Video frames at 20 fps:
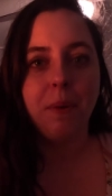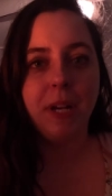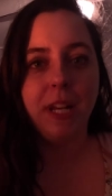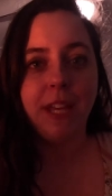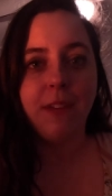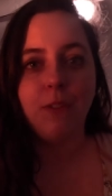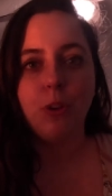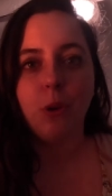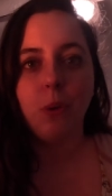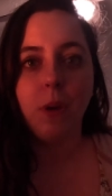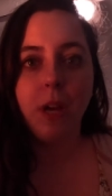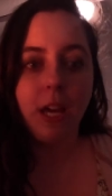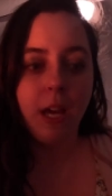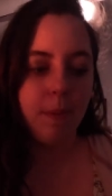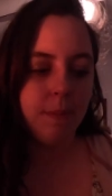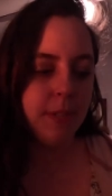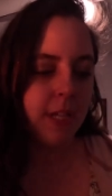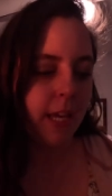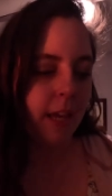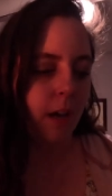want to give you a quick
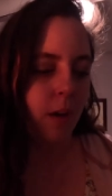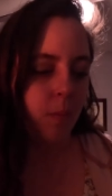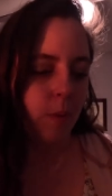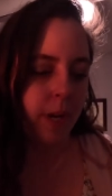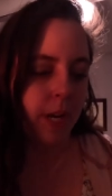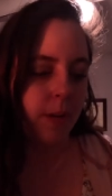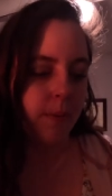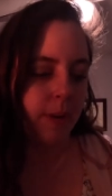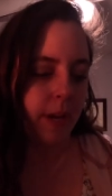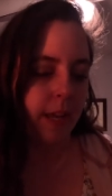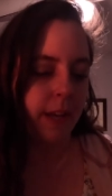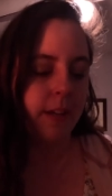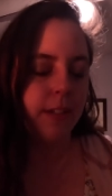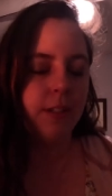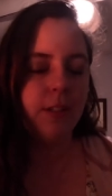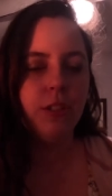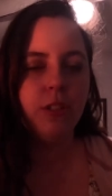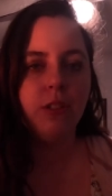update on what I read.